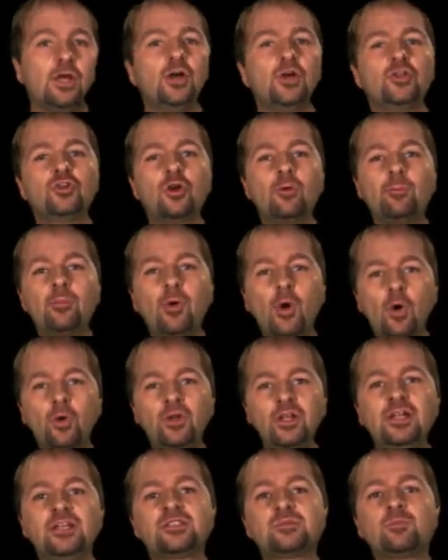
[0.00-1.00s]
Your
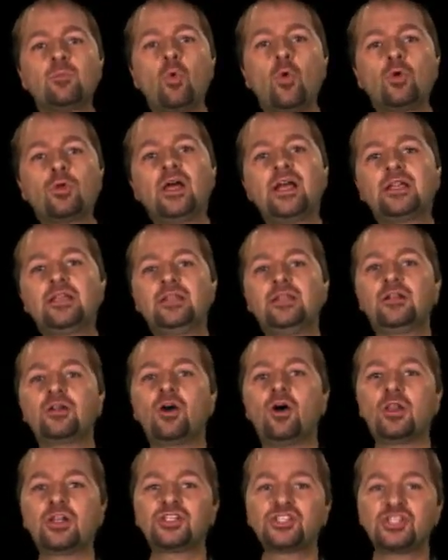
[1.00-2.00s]
opponent is more likely to
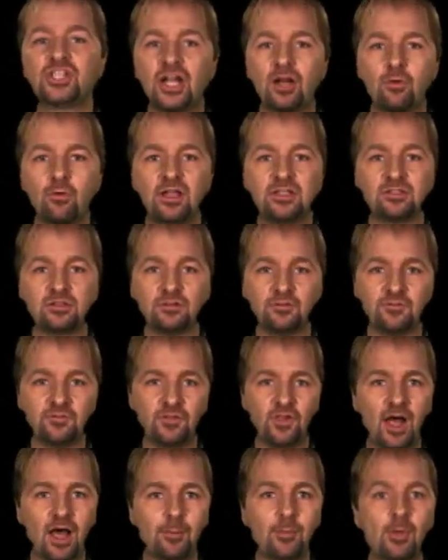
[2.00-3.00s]
call a check raise on the
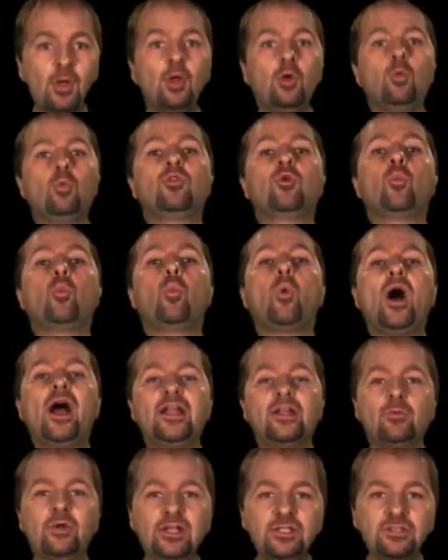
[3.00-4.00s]
flop with a
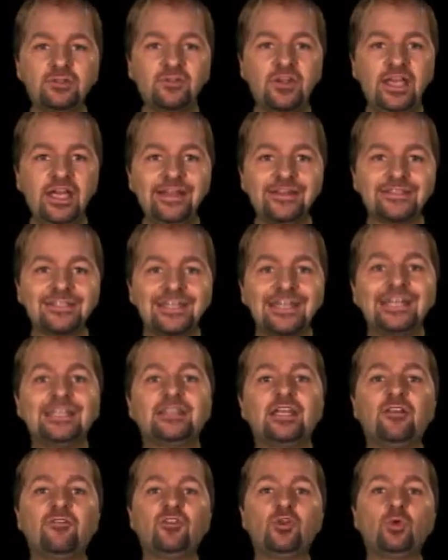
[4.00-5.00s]
wider range of hands
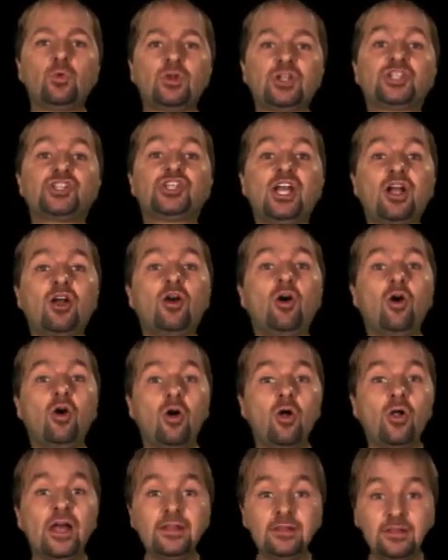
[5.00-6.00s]
than if you were to check
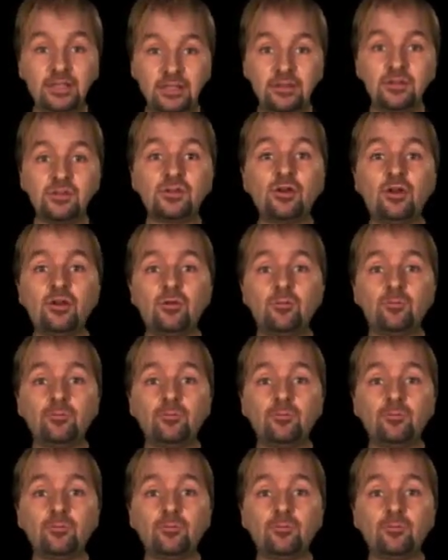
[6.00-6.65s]
call and lead the turn.